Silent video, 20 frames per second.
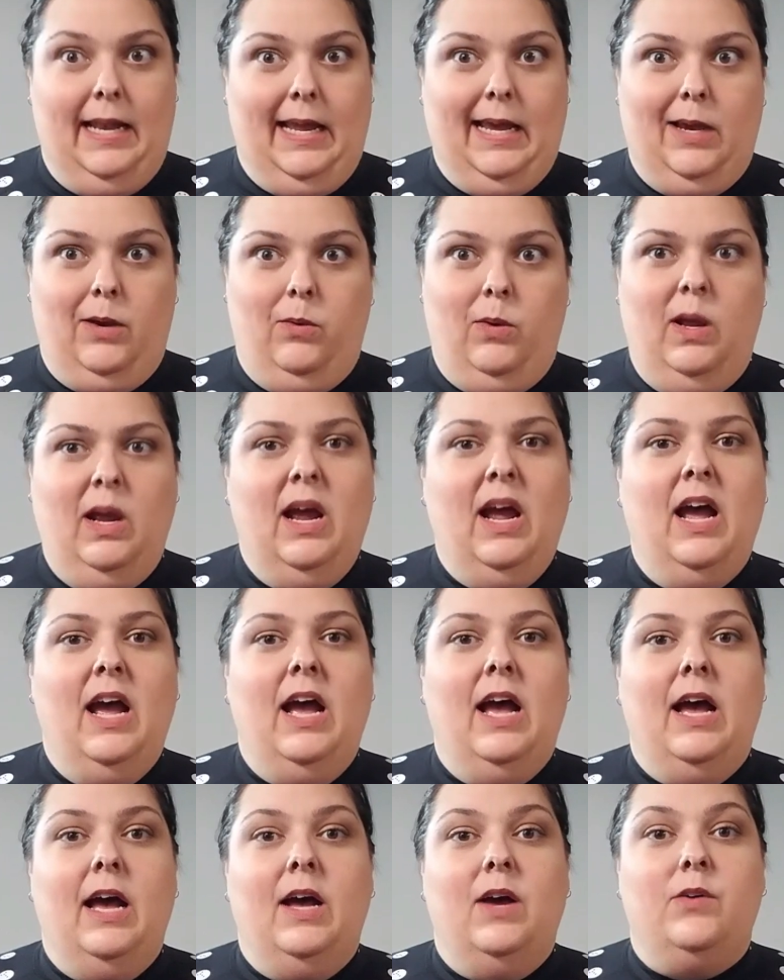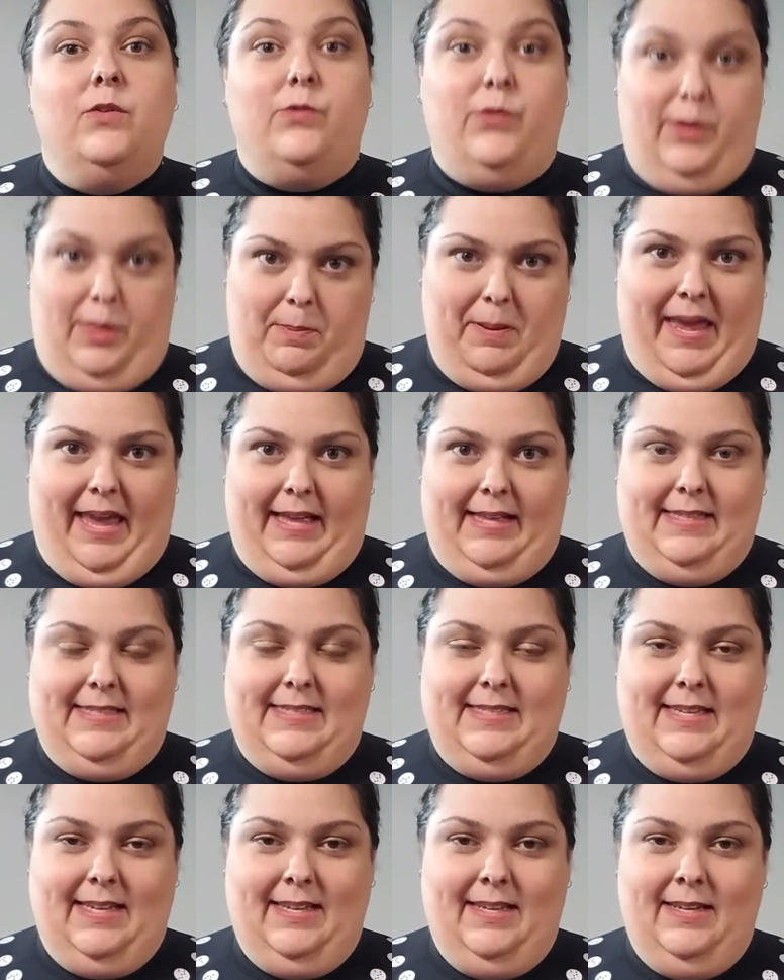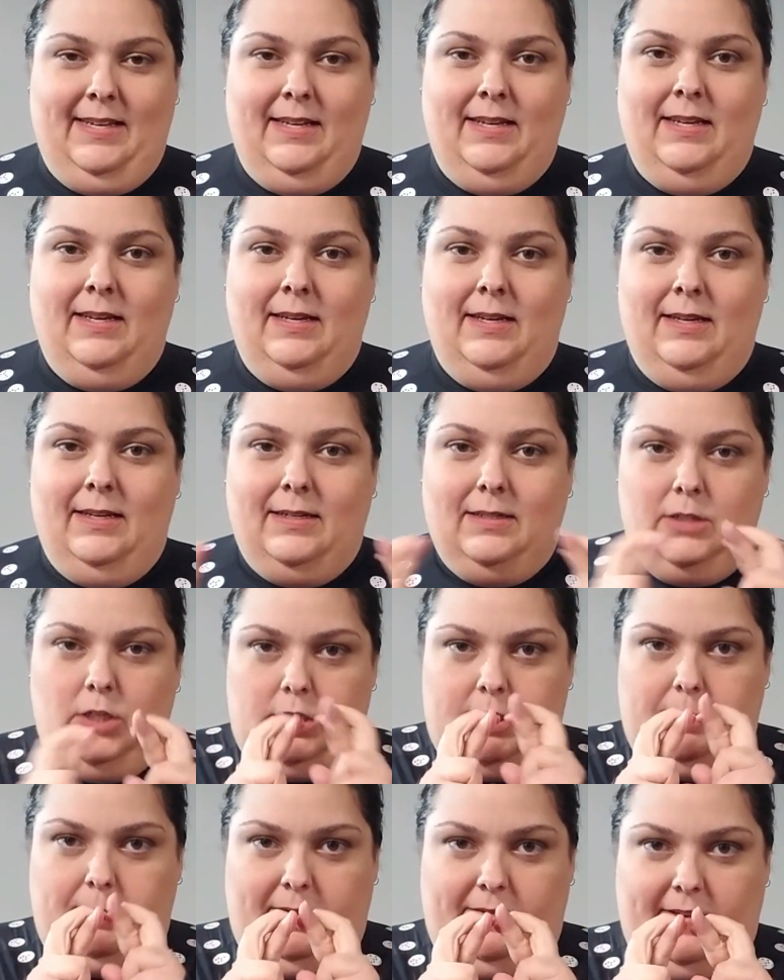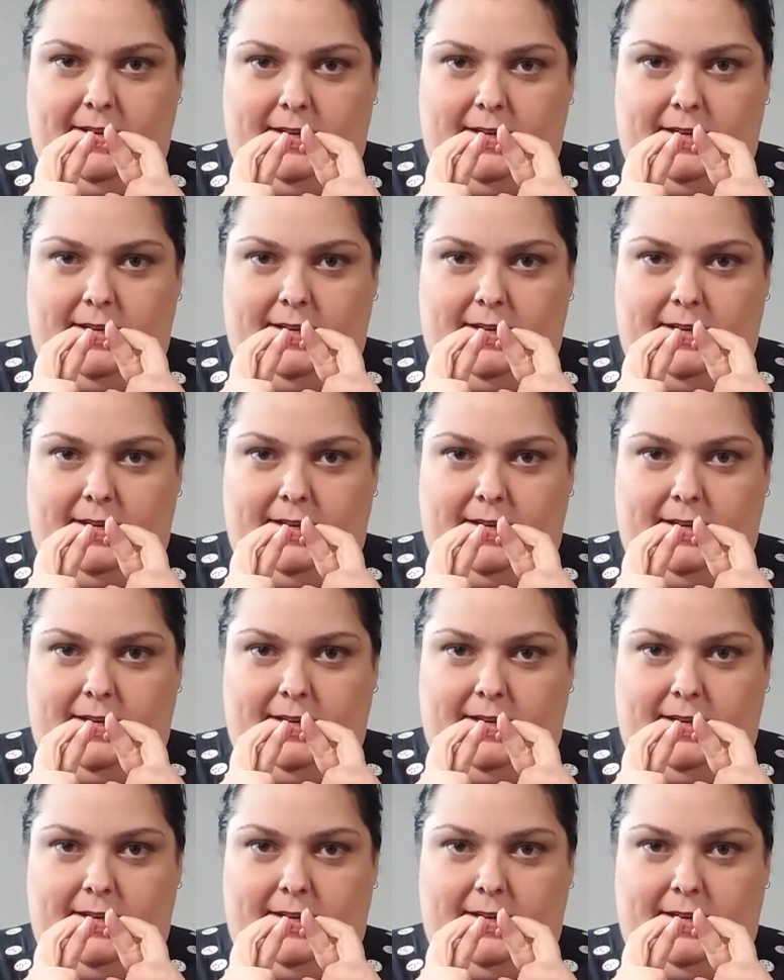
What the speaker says: And now for the pants. Crossing my